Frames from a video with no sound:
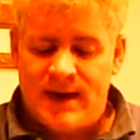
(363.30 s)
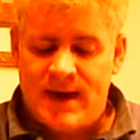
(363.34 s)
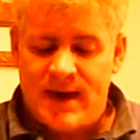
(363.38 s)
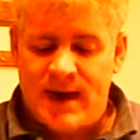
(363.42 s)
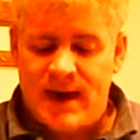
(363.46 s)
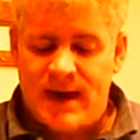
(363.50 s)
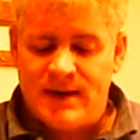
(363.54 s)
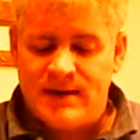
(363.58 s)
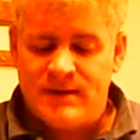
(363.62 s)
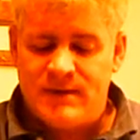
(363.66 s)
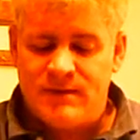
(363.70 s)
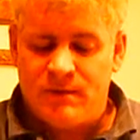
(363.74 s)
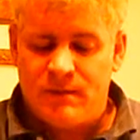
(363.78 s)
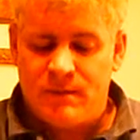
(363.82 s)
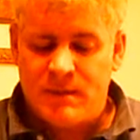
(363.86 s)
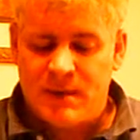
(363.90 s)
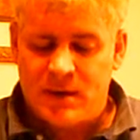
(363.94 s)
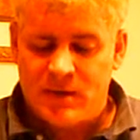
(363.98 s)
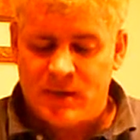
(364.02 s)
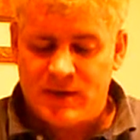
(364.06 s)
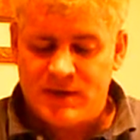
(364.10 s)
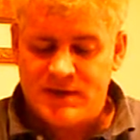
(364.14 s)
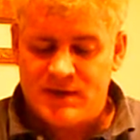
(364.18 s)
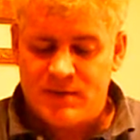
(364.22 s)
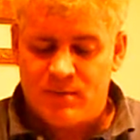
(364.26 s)
case from
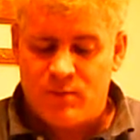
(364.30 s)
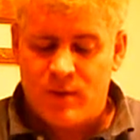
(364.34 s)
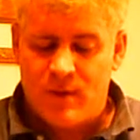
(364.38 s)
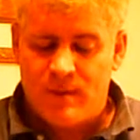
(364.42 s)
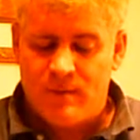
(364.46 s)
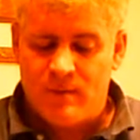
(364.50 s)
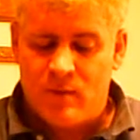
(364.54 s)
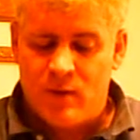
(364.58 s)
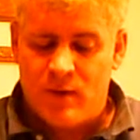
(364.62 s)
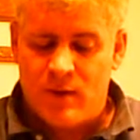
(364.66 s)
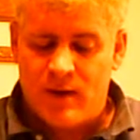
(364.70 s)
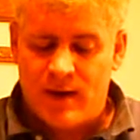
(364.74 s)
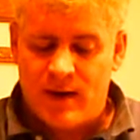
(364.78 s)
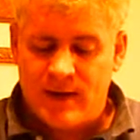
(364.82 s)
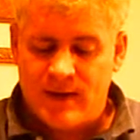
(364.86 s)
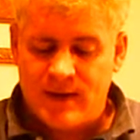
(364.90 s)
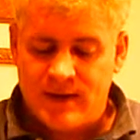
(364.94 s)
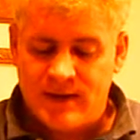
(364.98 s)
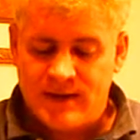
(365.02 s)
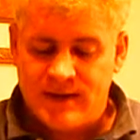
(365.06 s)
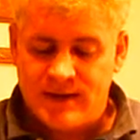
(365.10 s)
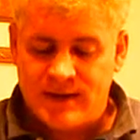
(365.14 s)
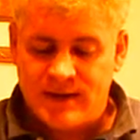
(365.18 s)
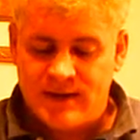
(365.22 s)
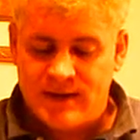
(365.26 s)
the U.S. Supreme Court in
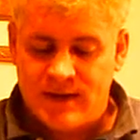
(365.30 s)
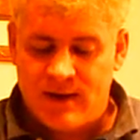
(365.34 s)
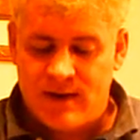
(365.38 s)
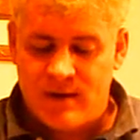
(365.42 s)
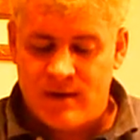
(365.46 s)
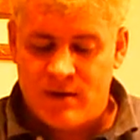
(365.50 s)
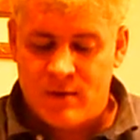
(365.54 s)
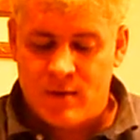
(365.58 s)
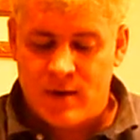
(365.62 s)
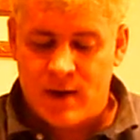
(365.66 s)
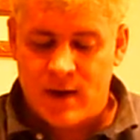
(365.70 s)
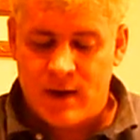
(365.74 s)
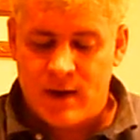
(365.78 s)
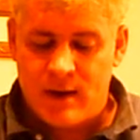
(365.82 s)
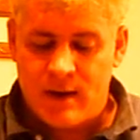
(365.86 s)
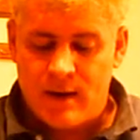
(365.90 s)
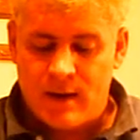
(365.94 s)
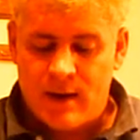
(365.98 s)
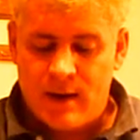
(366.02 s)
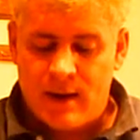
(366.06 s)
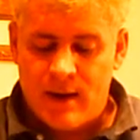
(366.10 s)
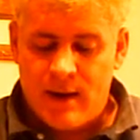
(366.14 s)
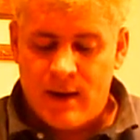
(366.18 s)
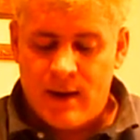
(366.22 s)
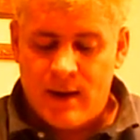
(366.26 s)
1963.
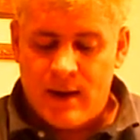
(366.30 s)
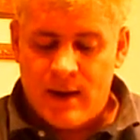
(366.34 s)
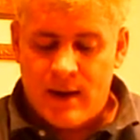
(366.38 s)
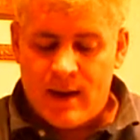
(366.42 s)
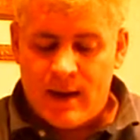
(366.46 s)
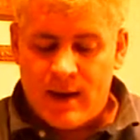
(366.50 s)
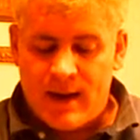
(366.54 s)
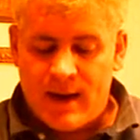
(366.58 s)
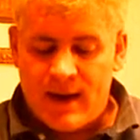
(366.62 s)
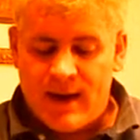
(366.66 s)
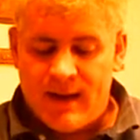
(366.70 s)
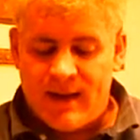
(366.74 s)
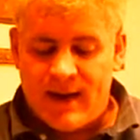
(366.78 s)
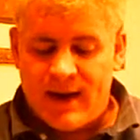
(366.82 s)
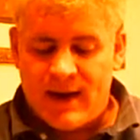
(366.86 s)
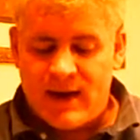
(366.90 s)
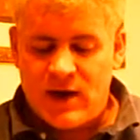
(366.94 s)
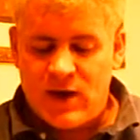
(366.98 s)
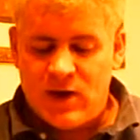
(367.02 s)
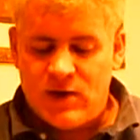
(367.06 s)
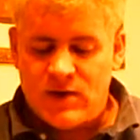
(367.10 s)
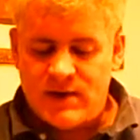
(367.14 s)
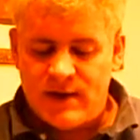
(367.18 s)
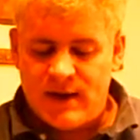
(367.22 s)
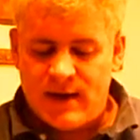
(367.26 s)
I'd like
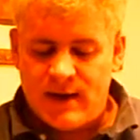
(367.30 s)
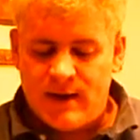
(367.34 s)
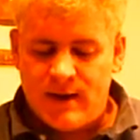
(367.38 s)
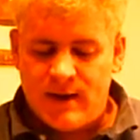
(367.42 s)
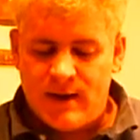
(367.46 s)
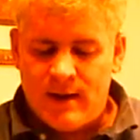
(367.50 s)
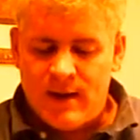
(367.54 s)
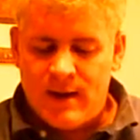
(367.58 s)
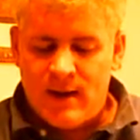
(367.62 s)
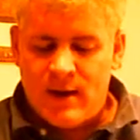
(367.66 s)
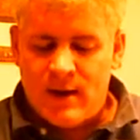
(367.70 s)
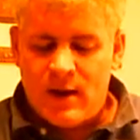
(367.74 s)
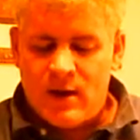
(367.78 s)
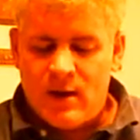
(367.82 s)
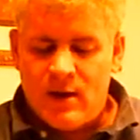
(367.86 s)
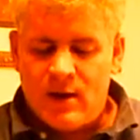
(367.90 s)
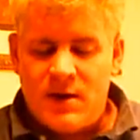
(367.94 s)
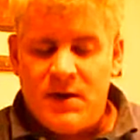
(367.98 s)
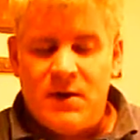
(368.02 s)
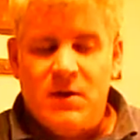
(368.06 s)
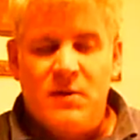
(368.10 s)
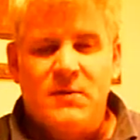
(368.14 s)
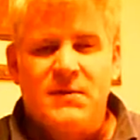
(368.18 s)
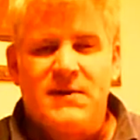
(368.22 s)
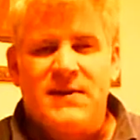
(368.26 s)
you to
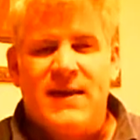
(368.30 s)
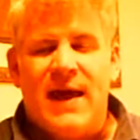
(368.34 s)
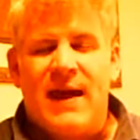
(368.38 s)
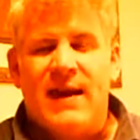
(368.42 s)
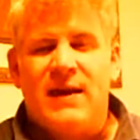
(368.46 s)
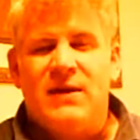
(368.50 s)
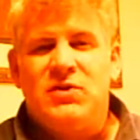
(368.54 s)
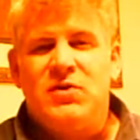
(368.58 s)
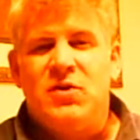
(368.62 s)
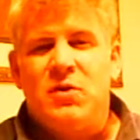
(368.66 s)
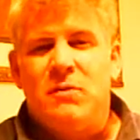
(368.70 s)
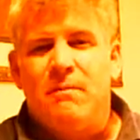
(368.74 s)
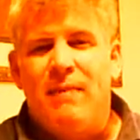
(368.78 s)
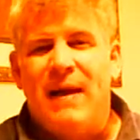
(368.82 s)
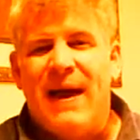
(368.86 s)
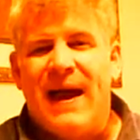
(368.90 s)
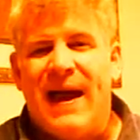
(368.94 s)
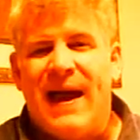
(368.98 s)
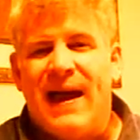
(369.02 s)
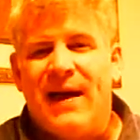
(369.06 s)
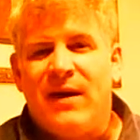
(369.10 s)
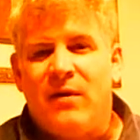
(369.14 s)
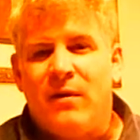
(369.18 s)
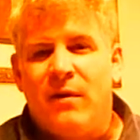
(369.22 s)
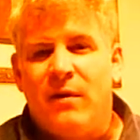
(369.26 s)
use that as your
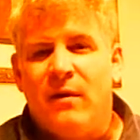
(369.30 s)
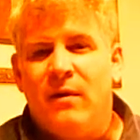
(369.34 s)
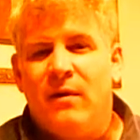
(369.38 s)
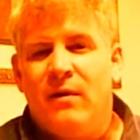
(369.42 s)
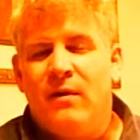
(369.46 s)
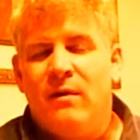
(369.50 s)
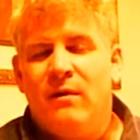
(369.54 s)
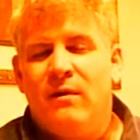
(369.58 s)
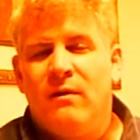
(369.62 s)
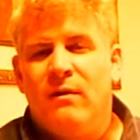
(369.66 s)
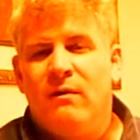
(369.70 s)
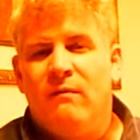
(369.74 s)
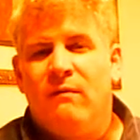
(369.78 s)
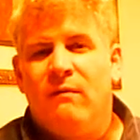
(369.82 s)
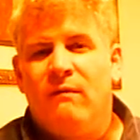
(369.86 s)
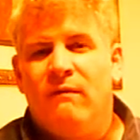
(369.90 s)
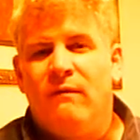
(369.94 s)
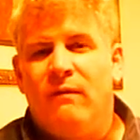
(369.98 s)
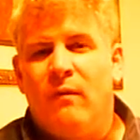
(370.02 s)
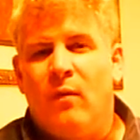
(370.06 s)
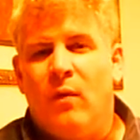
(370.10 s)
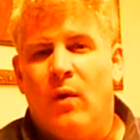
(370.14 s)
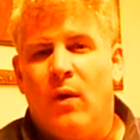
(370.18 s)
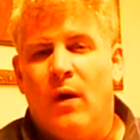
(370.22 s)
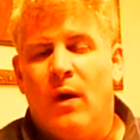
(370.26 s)
pattern
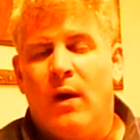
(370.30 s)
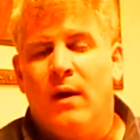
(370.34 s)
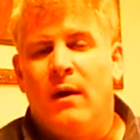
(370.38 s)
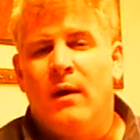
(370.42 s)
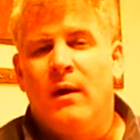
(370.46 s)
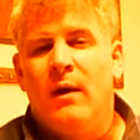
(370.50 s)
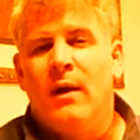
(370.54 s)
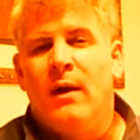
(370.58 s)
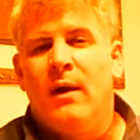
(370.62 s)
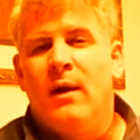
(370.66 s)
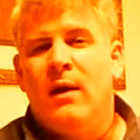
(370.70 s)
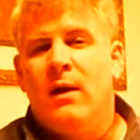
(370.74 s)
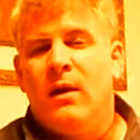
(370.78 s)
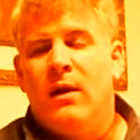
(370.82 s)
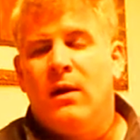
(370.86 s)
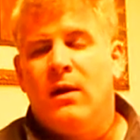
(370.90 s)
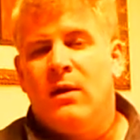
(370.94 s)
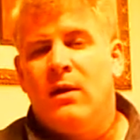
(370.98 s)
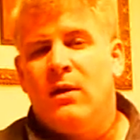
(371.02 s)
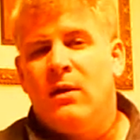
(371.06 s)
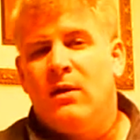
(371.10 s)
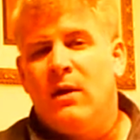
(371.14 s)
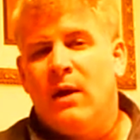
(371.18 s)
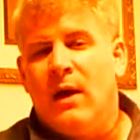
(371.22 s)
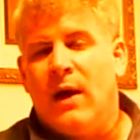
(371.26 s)
for
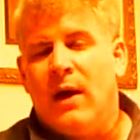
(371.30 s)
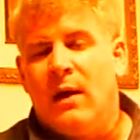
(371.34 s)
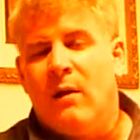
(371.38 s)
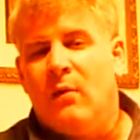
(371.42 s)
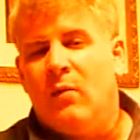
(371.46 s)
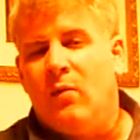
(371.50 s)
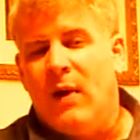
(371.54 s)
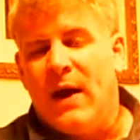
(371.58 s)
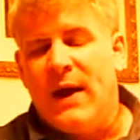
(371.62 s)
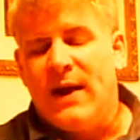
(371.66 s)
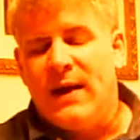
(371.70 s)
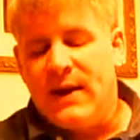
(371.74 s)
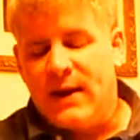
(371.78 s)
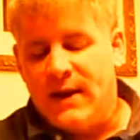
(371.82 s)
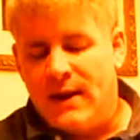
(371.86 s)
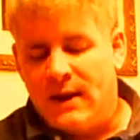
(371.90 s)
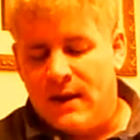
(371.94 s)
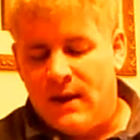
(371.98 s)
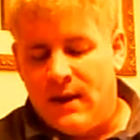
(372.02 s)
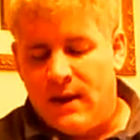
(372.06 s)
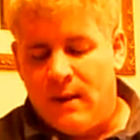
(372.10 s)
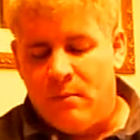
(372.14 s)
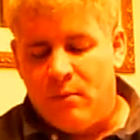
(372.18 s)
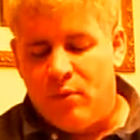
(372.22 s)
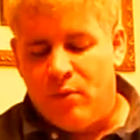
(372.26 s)
writing
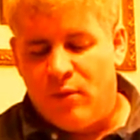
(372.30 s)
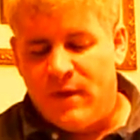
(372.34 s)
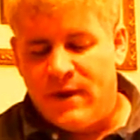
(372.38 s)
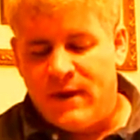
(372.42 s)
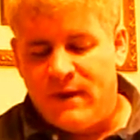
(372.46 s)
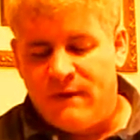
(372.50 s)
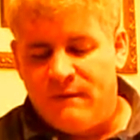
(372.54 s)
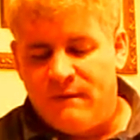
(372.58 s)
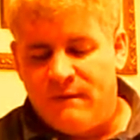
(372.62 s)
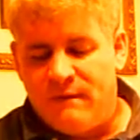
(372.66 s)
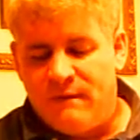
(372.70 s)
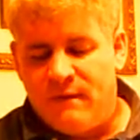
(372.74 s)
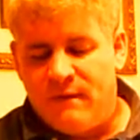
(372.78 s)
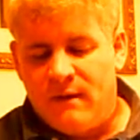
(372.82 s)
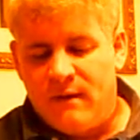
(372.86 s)
a brief